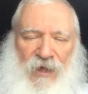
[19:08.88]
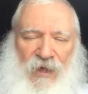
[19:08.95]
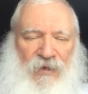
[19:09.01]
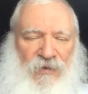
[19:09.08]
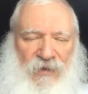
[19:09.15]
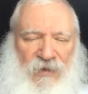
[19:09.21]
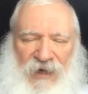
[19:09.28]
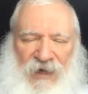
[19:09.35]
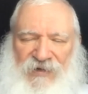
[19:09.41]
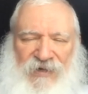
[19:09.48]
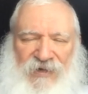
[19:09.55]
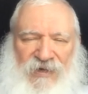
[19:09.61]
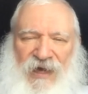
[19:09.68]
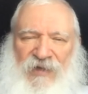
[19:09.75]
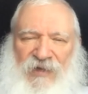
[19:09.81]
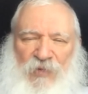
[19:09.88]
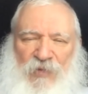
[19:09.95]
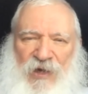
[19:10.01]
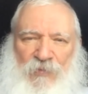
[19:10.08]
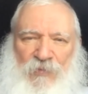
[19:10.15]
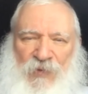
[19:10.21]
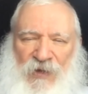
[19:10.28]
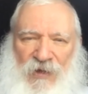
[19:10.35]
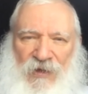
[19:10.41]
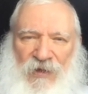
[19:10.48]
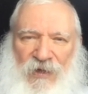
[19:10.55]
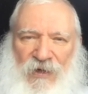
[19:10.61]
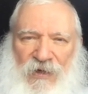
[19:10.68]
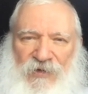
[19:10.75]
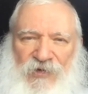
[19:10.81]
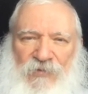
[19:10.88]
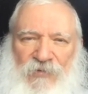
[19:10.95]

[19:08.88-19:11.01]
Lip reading: not to get people to